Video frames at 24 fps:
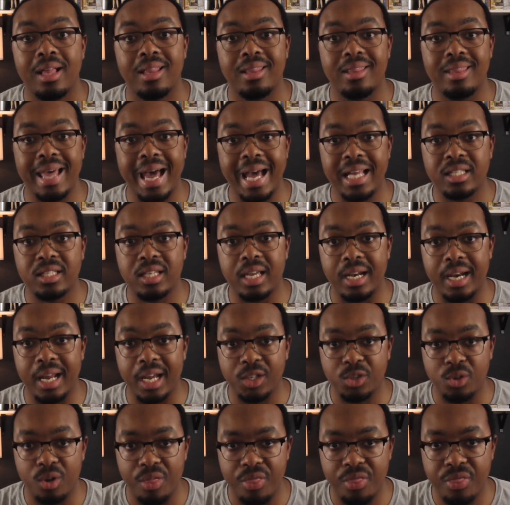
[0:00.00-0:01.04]
that's an
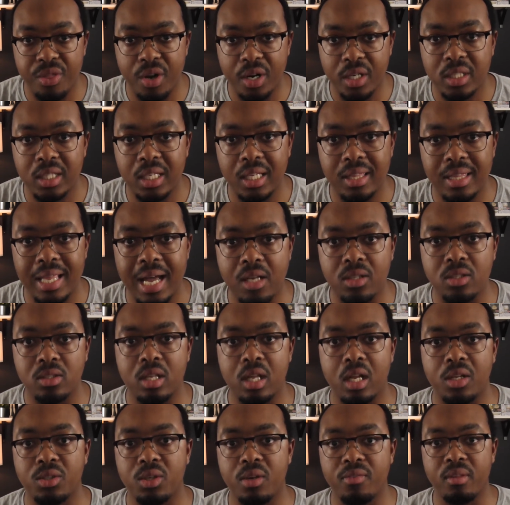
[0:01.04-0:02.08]
extra $13,000
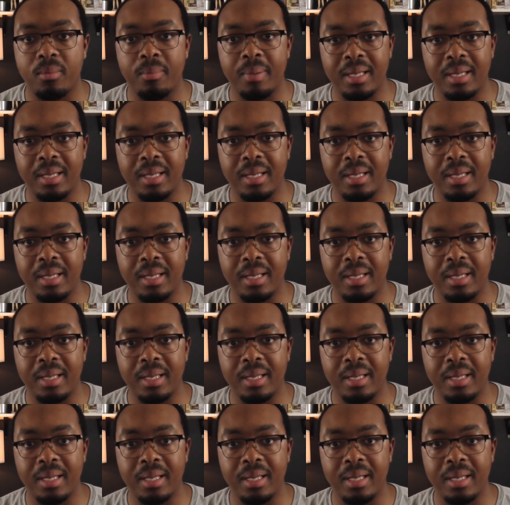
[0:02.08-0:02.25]
you have to